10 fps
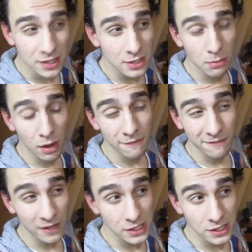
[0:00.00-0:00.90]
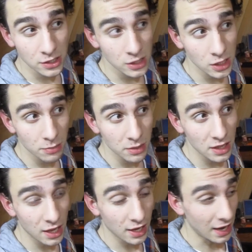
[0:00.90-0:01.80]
Is my face just gonna be like,